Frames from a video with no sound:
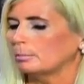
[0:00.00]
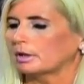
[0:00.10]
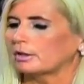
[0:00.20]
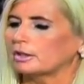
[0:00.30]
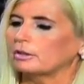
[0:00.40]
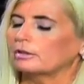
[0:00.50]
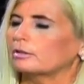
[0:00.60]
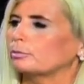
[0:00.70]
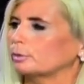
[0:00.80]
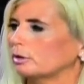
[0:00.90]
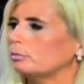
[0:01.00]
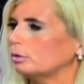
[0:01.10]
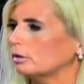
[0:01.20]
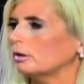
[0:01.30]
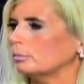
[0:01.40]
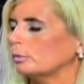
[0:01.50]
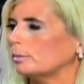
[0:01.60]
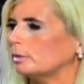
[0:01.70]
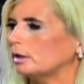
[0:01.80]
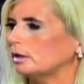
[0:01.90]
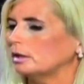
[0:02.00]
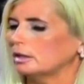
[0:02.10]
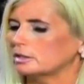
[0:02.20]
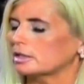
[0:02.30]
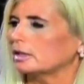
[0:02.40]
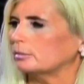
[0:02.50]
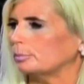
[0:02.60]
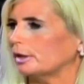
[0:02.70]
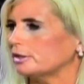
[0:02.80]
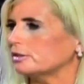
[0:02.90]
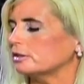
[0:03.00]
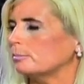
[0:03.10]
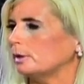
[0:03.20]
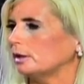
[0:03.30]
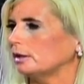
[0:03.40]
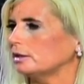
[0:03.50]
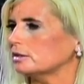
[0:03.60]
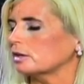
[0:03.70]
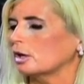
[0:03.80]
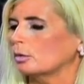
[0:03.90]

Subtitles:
but I think that the real war on women is taking place in the Middle East,